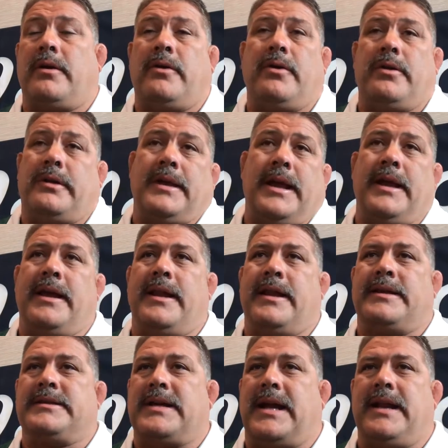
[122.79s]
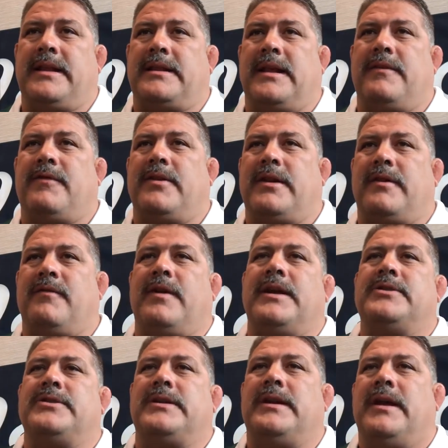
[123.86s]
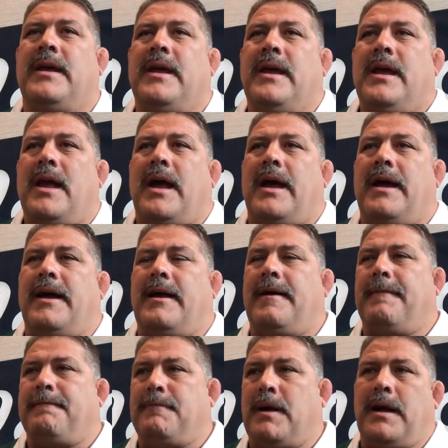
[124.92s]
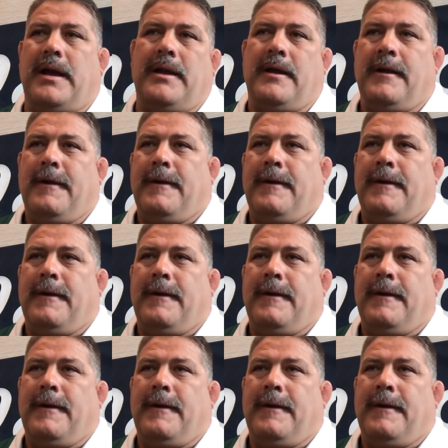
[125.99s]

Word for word: a good thing and exciting thing for the convention, uh, but